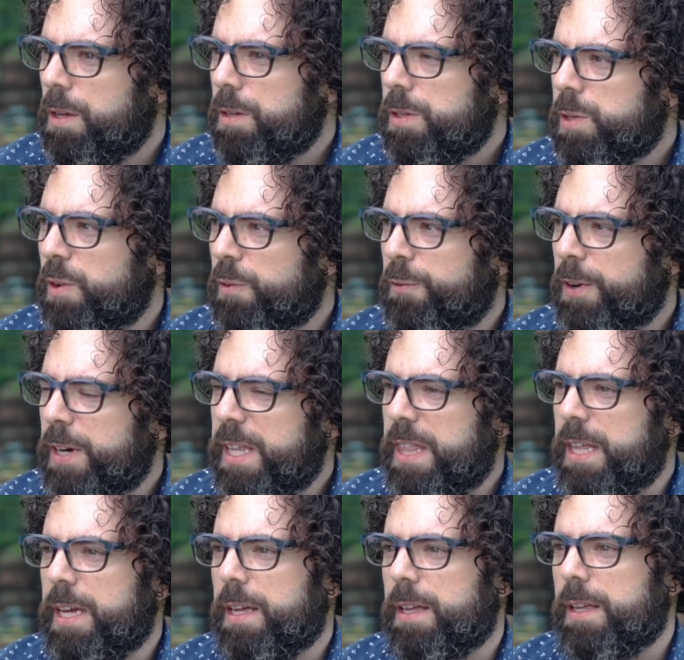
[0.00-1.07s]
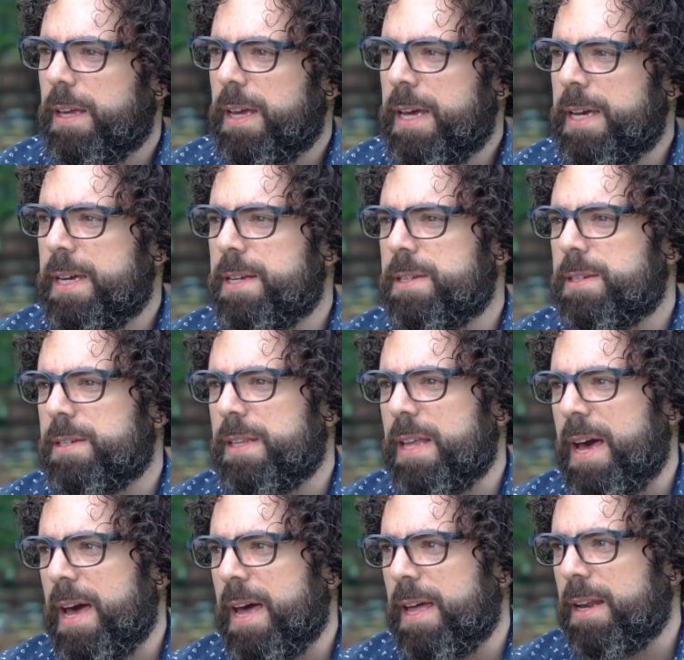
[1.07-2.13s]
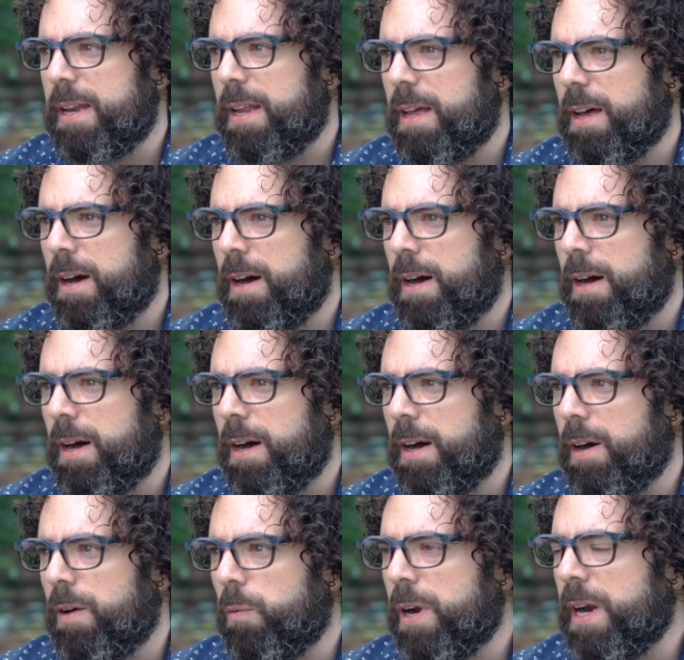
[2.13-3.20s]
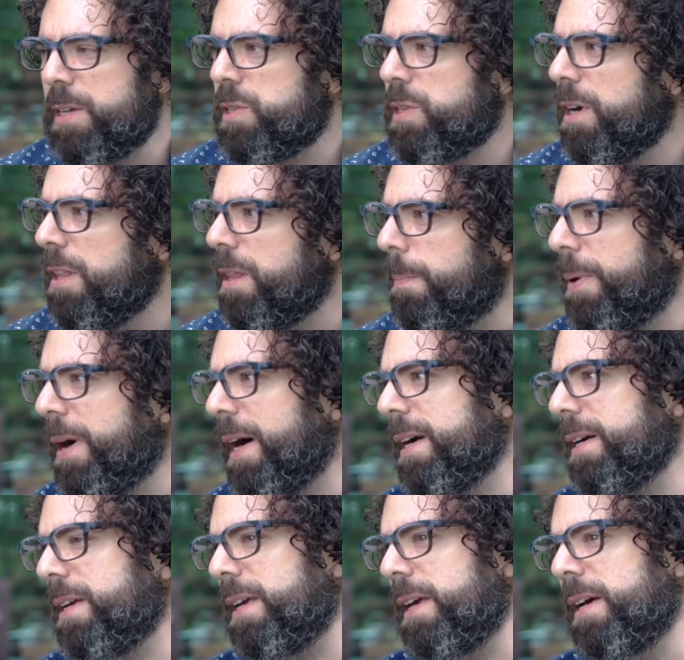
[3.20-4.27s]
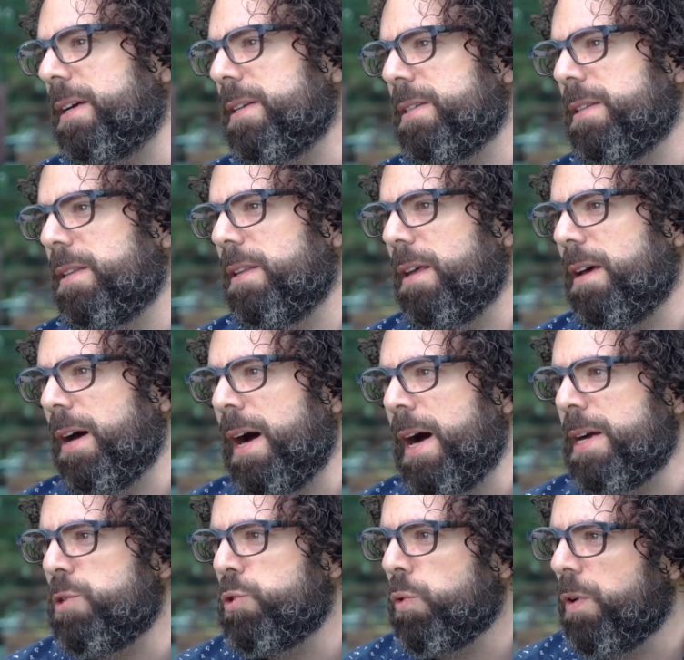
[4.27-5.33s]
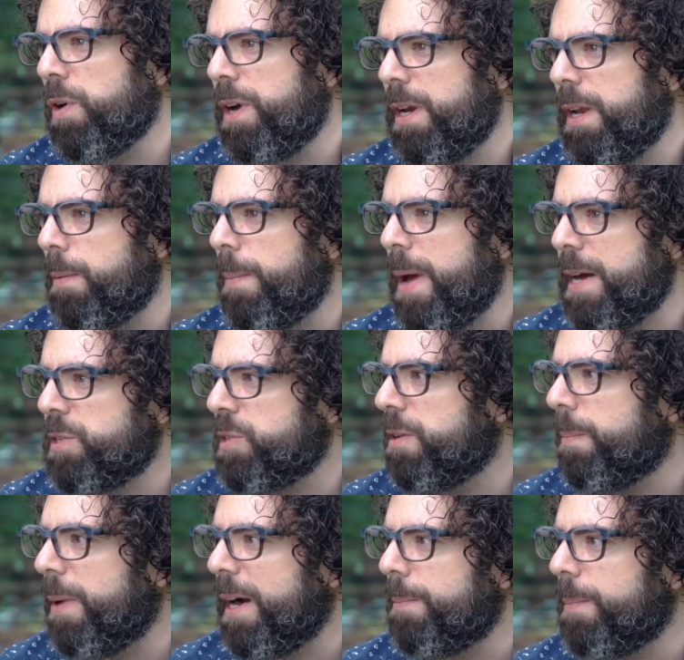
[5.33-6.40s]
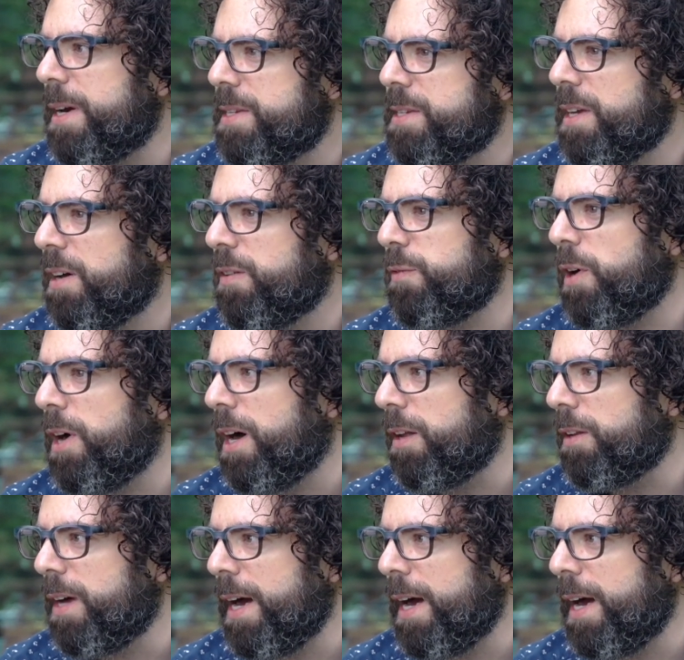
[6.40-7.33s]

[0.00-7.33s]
So the funny thing is that when I started the podcast, I joined a mastermind myself called